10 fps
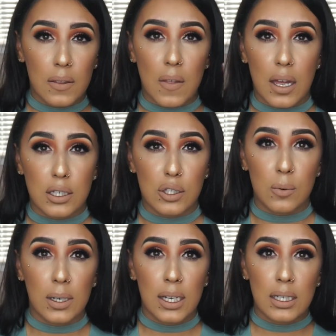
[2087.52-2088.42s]
that
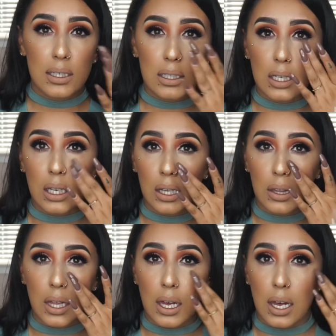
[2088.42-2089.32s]
dewiness to
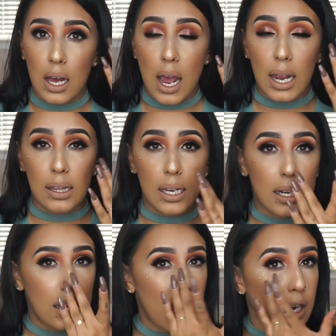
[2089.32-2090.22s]
the
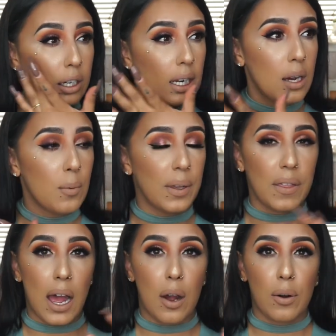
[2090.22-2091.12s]
highlighted area
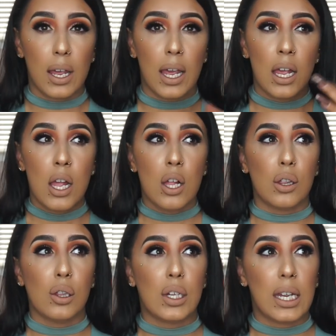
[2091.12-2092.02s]
without it
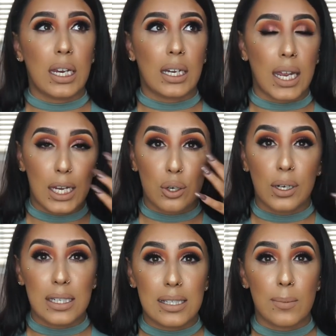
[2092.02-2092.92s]
looking like
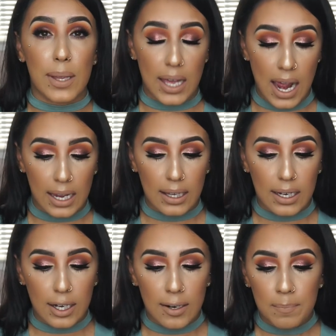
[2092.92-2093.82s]
crazy with
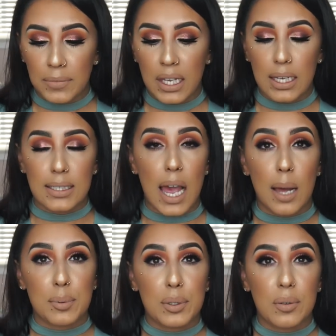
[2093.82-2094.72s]
highlighter. It's
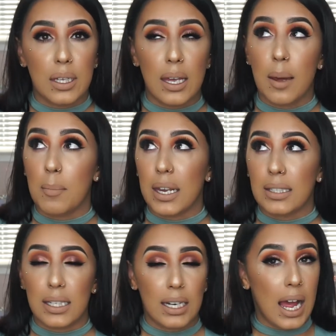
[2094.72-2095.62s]
absolutely
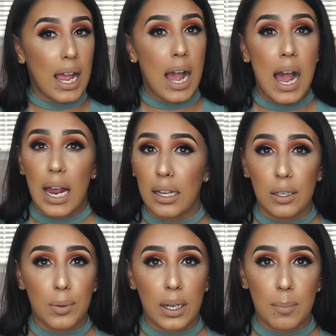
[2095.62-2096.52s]
amazing. I
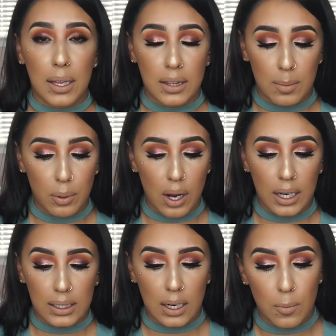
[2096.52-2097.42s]
highly recommend that
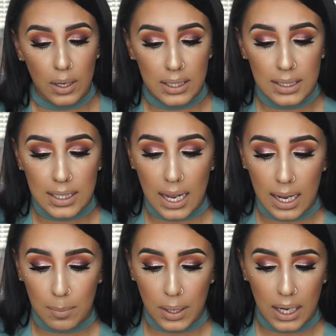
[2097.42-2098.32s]
product. I want to say
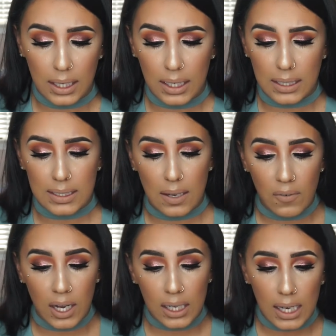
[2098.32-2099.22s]
I paid like
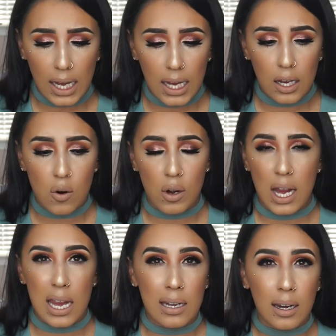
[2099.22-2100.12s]
$7.98 or
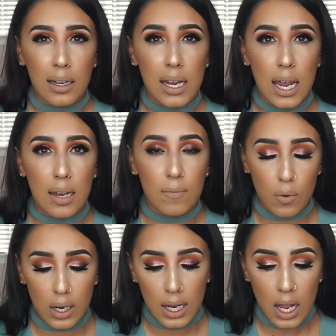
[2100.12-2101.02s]
$8.98
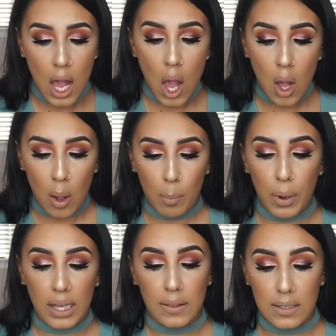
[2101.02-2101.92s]
for it.
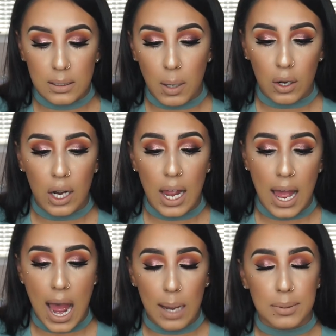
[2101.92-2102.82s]
But this powder,
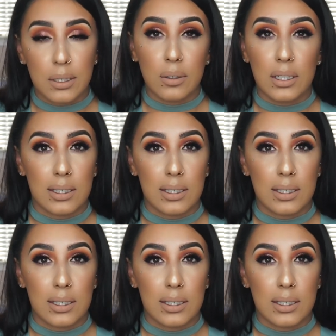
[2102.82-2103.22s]
I absolutely